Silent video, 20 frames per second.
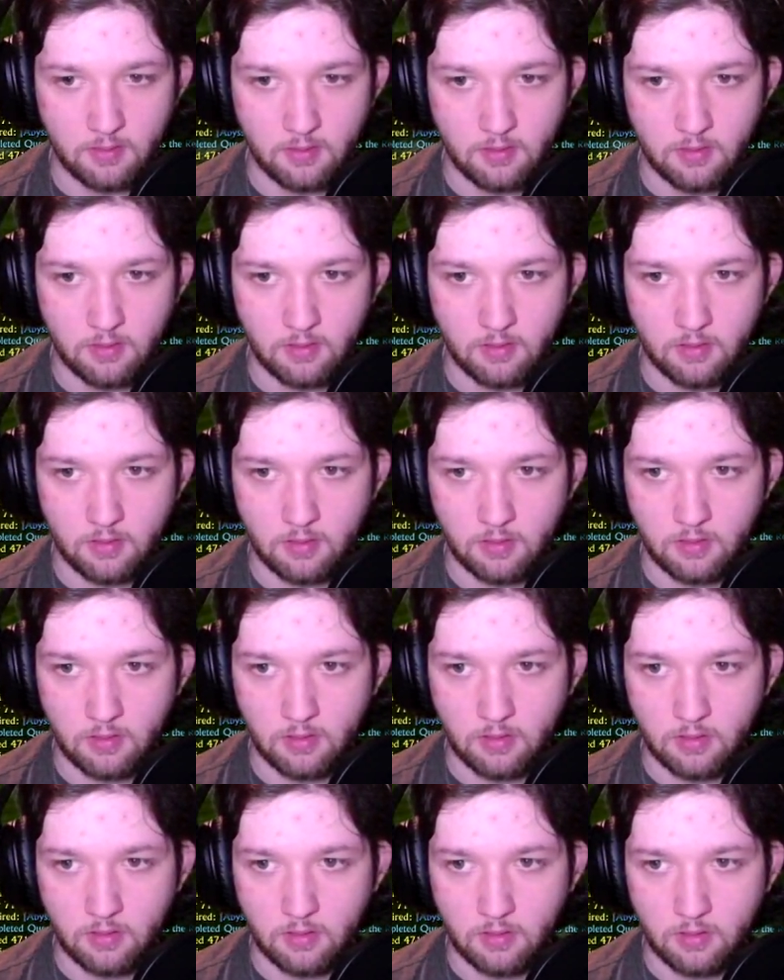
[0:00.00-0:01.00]

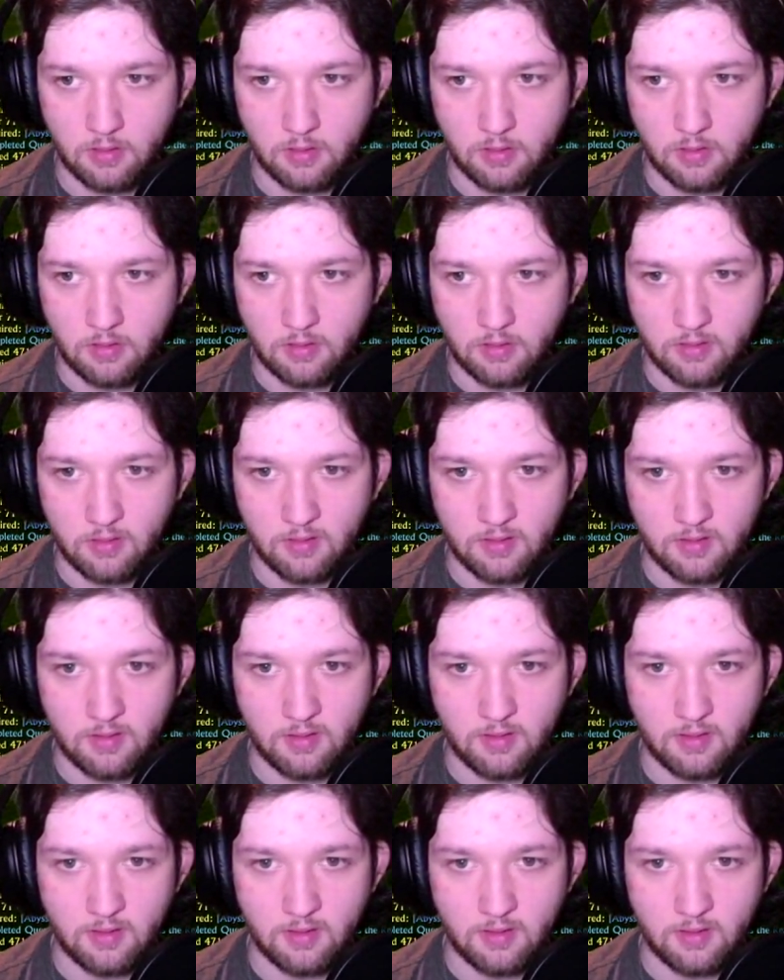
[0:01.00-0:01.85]
Nothing is said.